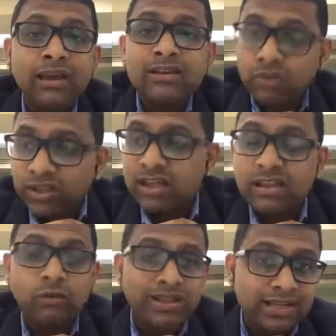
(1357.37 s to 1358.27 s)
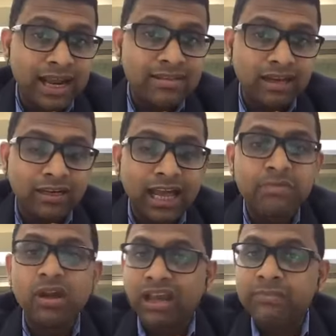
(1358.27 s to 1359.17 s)
So this is the question answer time.
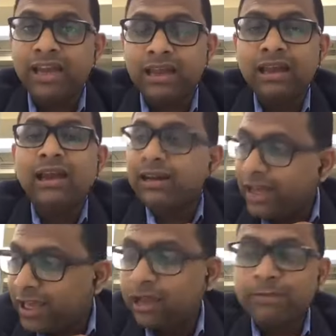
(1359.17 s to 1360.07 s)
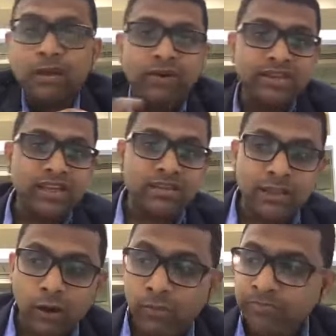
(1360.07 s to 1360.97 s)
So I'll be taking up the questions
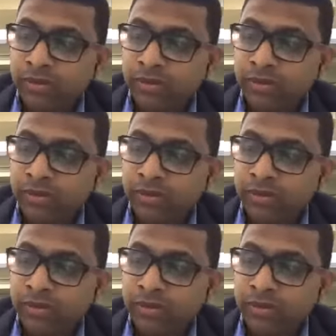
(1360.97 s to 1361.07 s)
now.